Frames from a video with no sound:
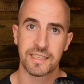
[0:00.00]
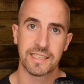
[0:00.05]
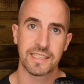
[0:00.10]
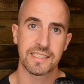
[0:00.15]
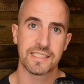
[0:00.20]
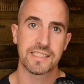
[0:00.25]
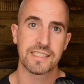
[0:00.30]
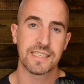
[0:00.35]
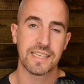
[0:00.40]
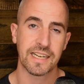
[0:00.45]

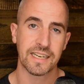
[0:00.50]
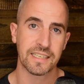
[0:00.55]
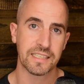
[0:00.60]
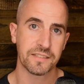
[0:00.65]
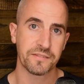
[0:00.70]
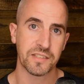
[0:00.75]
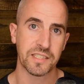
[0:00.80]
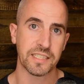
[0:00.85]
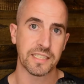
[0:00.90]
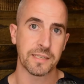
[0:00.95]
as
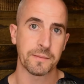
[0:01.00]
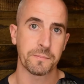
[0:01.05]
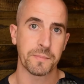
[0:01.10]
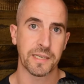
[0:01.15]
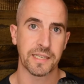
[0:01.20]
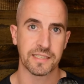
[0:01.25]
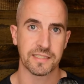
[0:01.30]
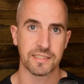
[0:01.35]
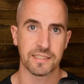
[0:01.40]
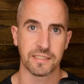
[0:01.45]
negatively
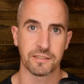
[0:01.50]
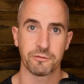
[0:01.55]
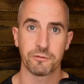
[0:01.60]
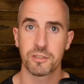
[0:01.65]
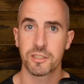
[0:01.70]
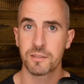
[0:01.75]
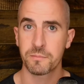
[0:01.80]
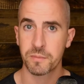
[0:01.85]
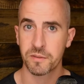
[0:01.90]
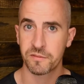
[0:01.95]
impacting
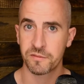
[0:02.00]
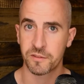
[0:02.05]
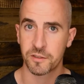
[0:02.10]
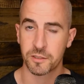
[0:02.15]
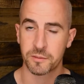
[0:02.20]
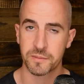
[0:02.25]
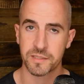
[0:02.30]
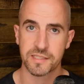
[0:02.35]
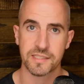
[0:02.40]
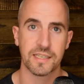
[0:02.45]
running
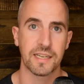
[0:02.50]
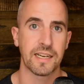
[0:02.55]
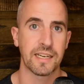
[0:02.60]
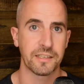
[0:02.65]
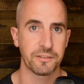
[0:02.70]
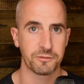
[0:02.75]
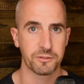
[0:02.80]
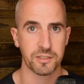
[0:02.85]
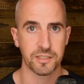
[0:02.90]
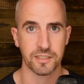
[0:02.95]
performance
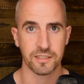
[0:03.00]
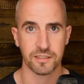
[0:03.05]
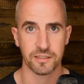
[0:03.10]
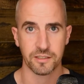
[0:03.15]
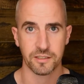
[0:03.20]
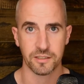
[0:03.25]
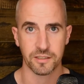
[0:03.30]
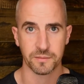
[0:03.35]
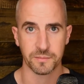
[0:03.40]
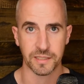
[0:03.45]
and running
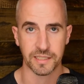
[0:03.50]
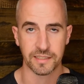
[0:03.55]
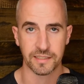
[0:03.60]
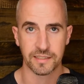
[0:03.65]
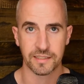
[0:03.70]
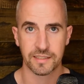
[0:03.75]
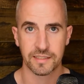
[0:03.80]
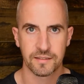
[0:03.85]
economy.